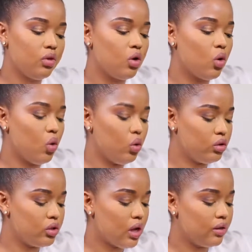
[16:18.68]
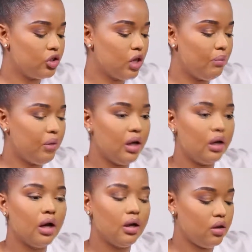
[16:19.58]
with the gold and the champagne
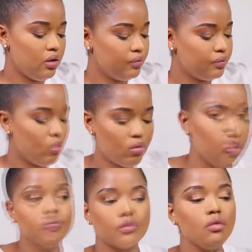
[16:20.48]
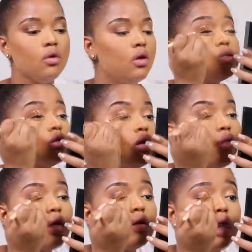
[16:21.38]
color. It's gonna bring
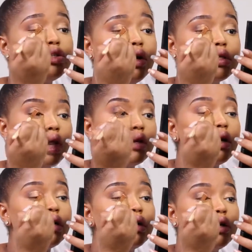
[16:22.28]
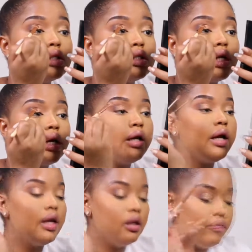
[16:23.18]
that color just to a slightly
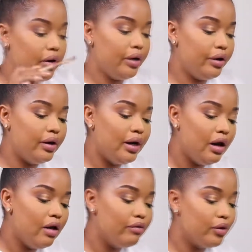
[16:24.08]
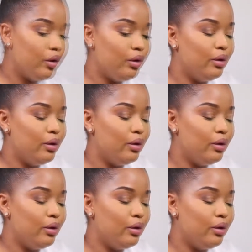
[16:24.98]
elevated level.